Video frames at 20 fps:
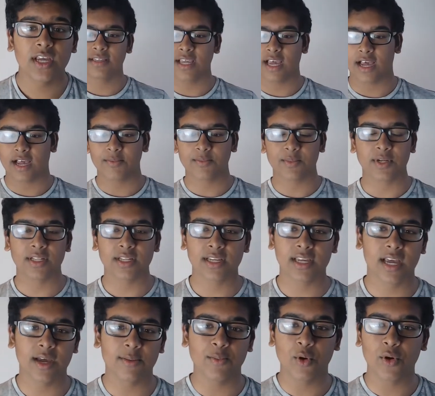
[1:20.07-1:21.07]
Yeah, I'm gonna
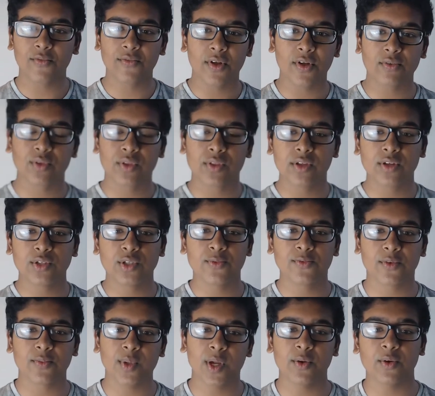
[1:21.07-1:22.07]
get more involved with
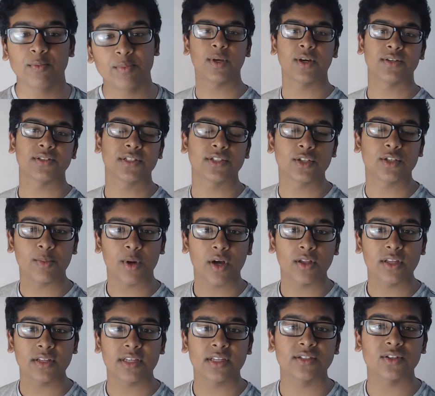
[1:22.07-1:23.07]
YouTube from now on because the summer
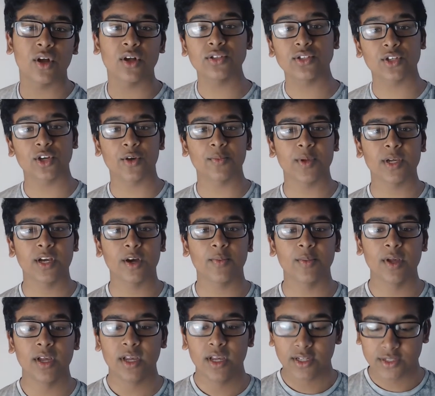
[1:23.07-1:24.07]
holidays are also coming up.